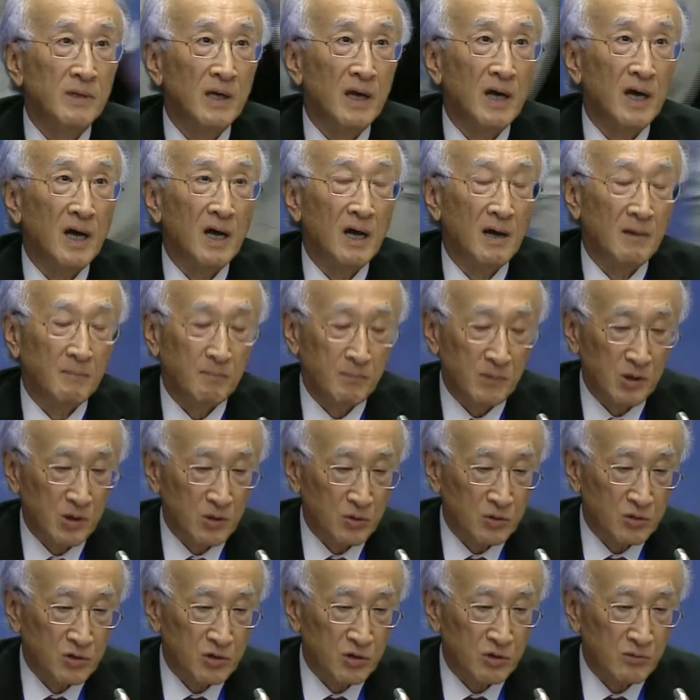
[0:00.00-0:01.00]
Uh,
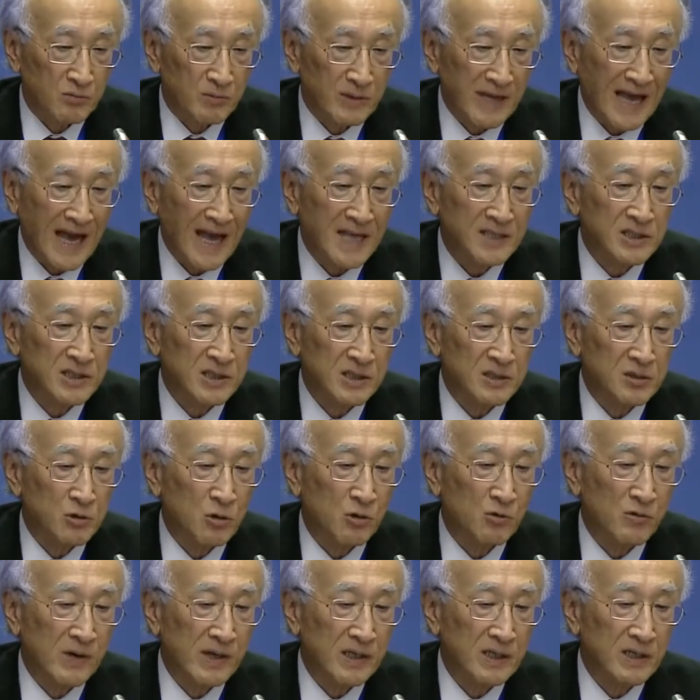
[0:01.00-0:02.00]
because of gas is
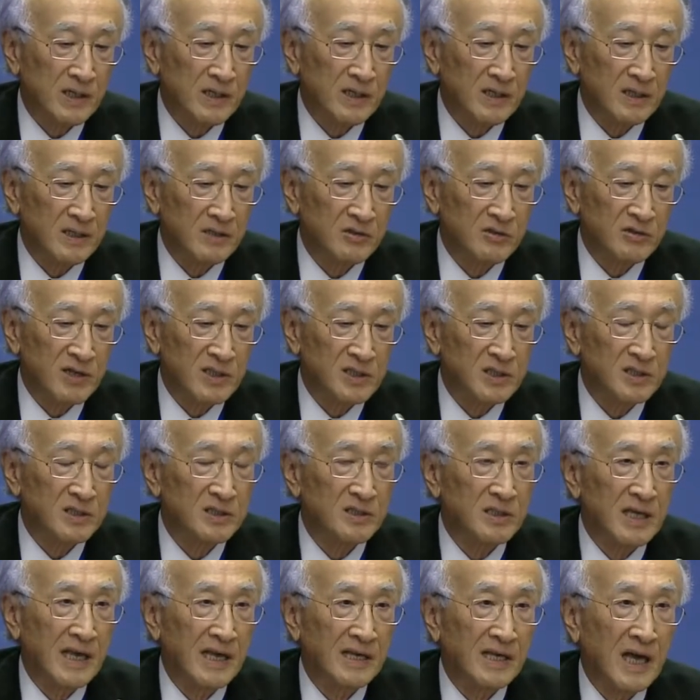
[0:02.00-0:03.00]
already, U.S.
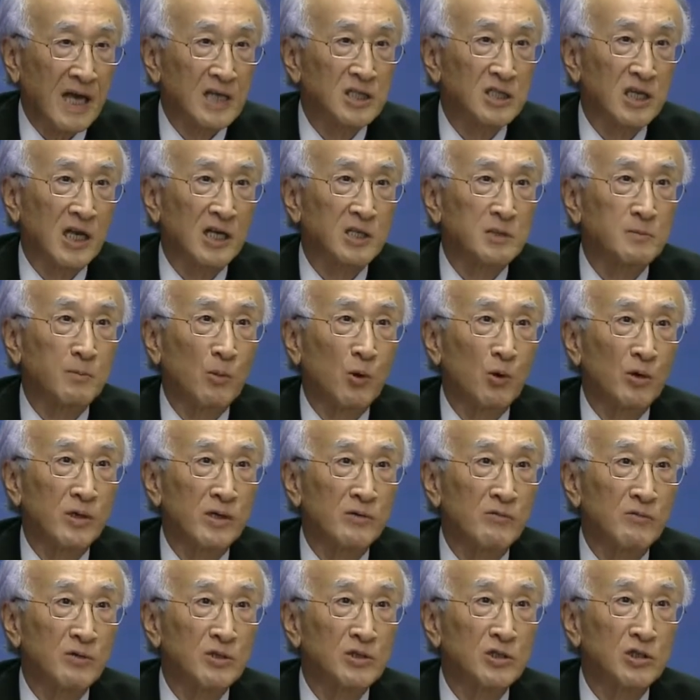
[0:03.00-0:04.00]
is gas
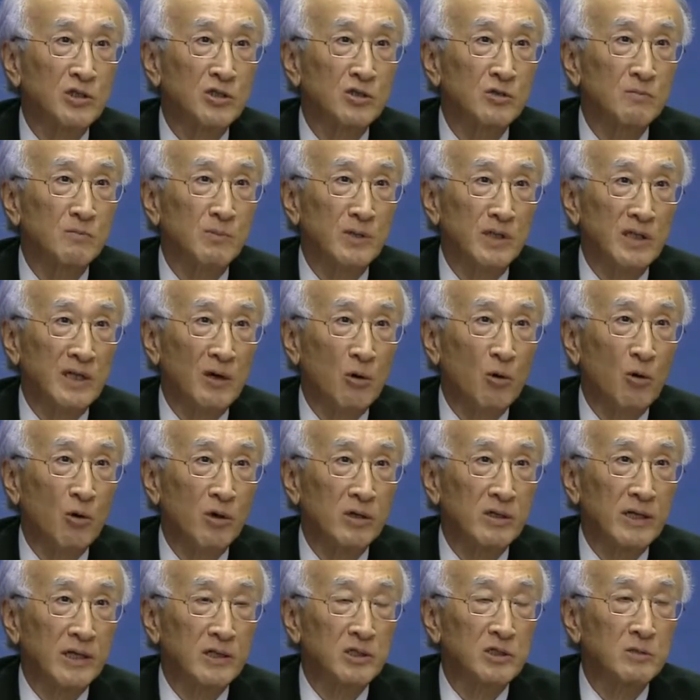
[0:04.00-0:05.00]
exporter, will soon be the
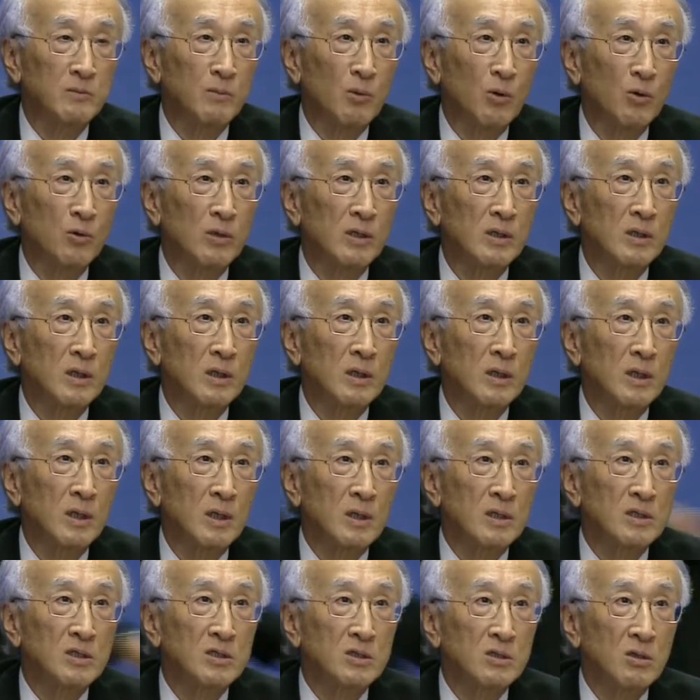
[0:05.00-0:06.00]
oil exporter.
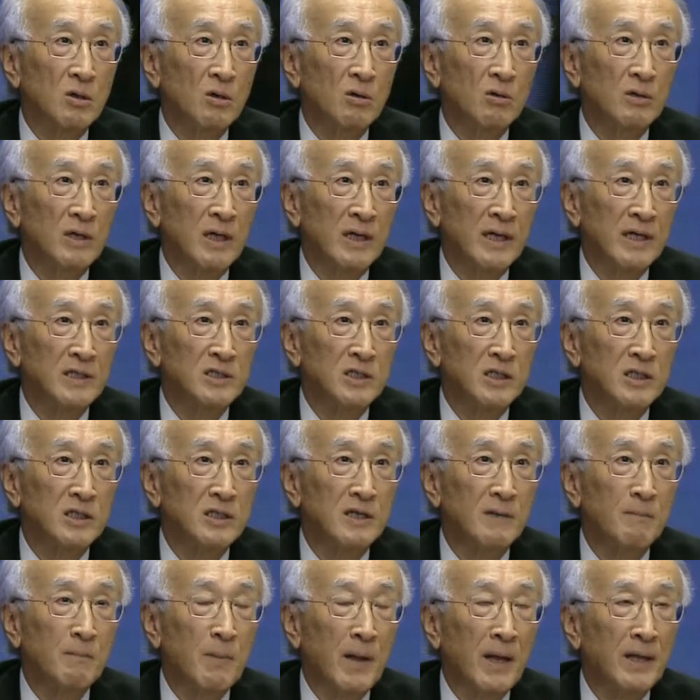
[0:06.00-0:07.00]
So energy
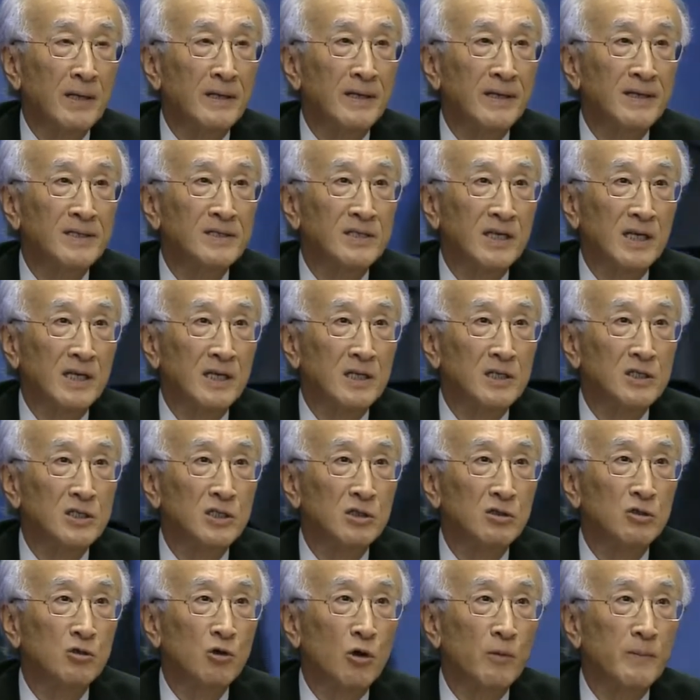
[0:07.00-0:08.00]
independence,
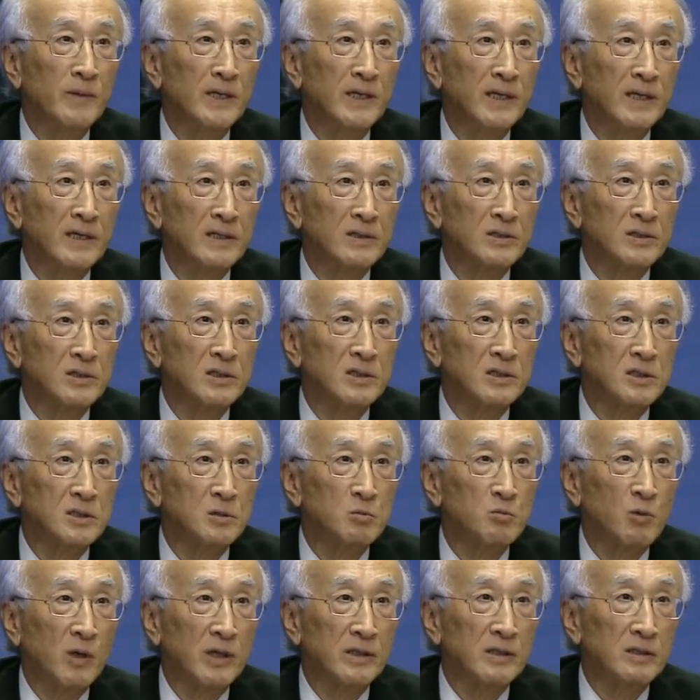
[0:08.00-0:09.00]
energy dominance
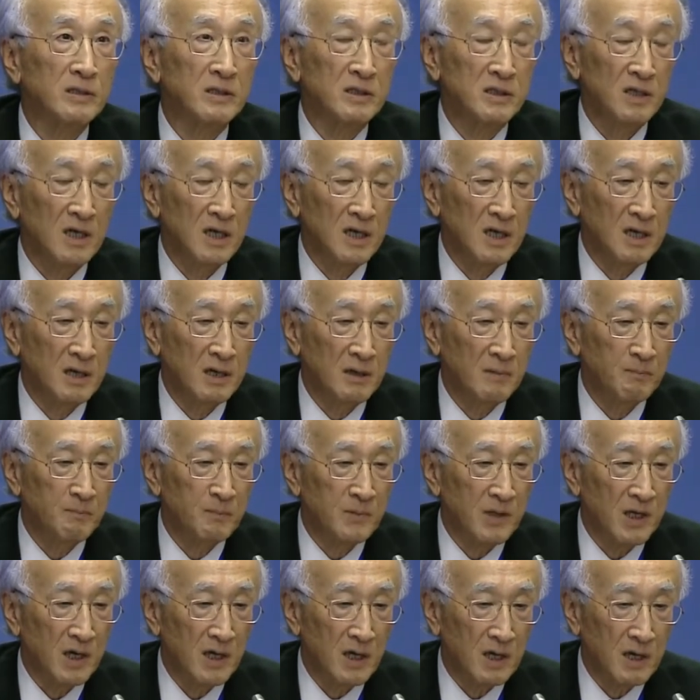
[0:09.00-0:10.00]
is what uh,
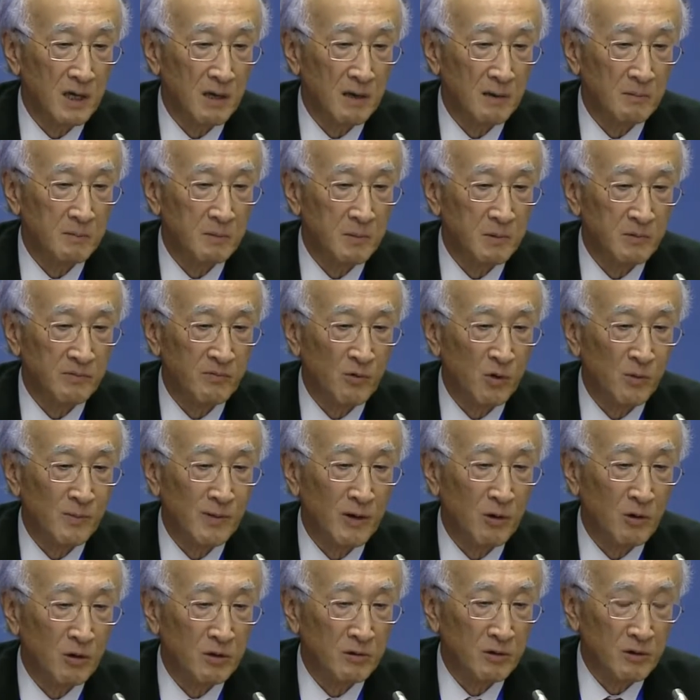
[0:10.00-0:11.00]
uh,
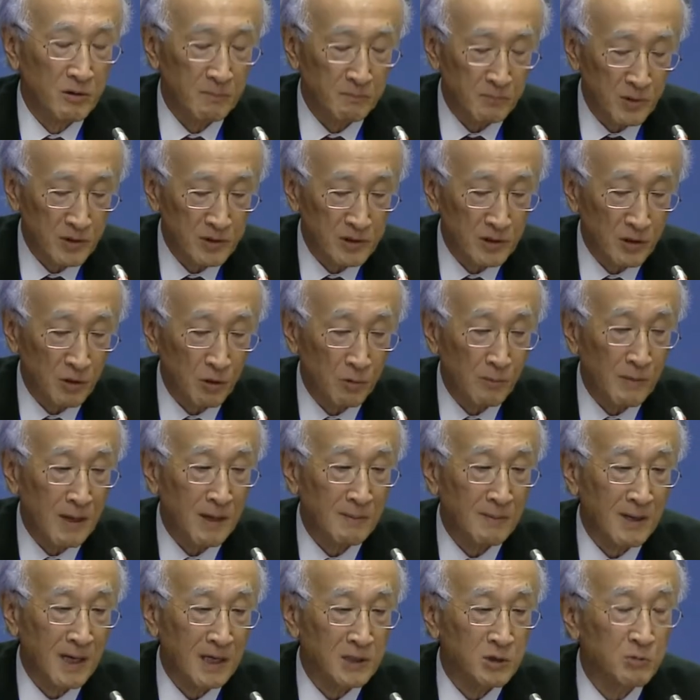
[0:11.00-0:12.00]
former uh, President
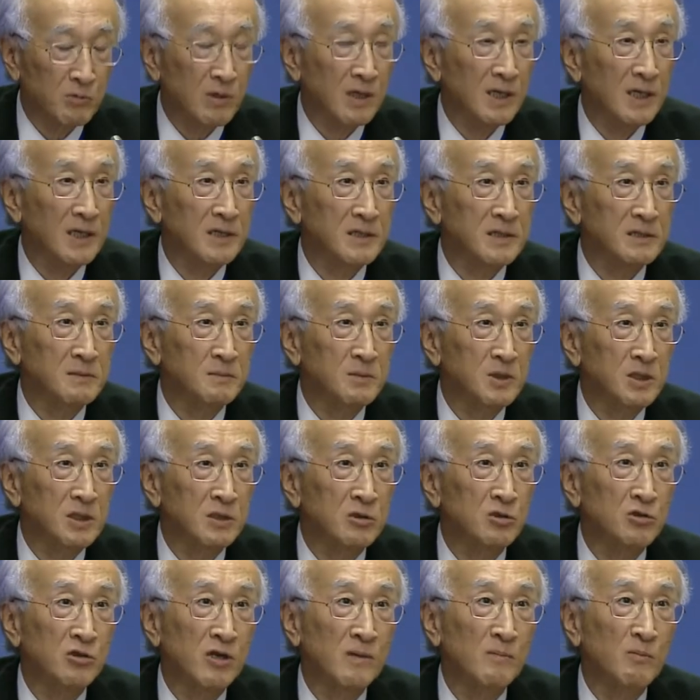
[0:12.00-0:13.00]
Obama as well as
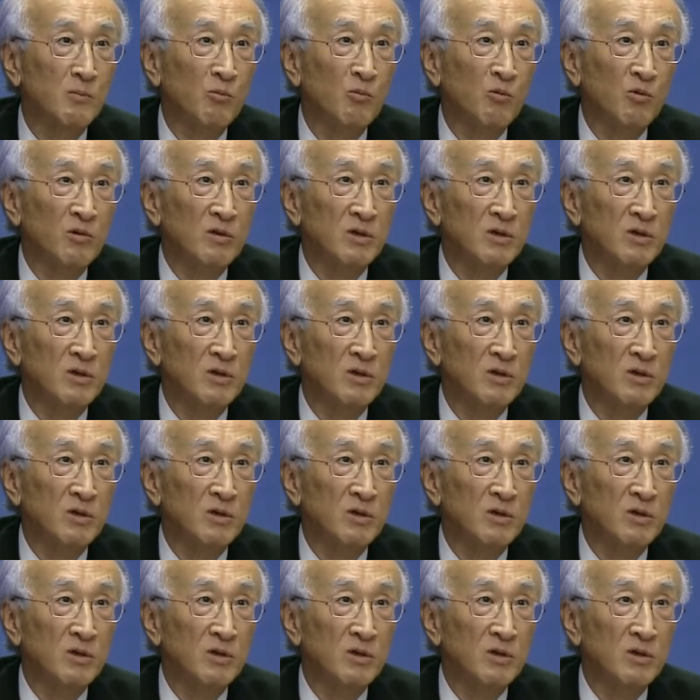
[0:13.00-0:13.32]
Mr. Trump